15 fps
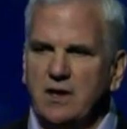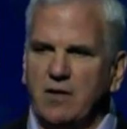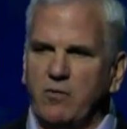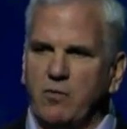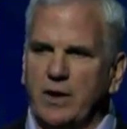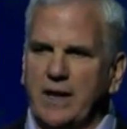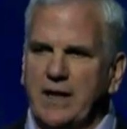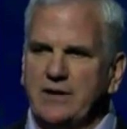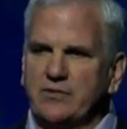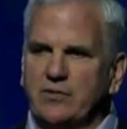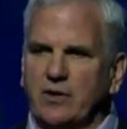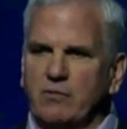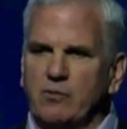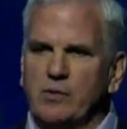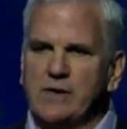of what a
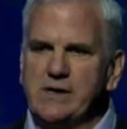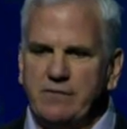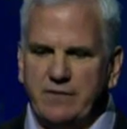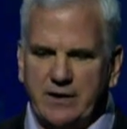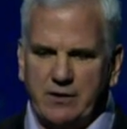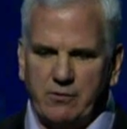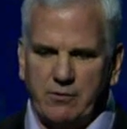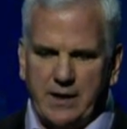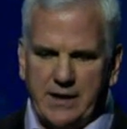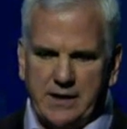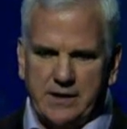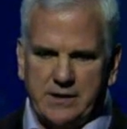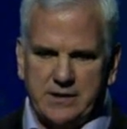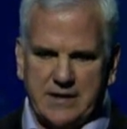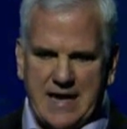sort of
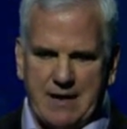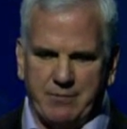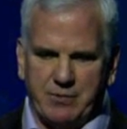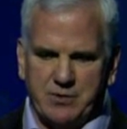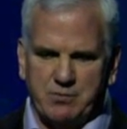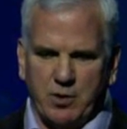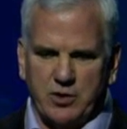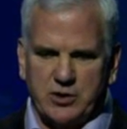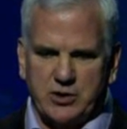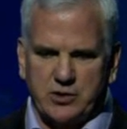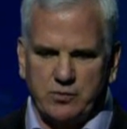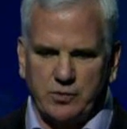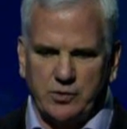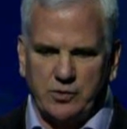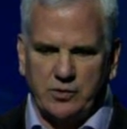reinvigorated Campus
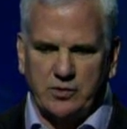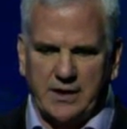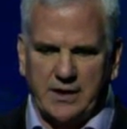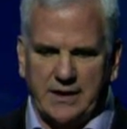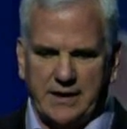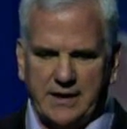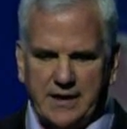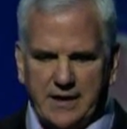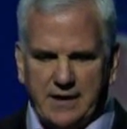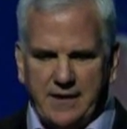Martius would like.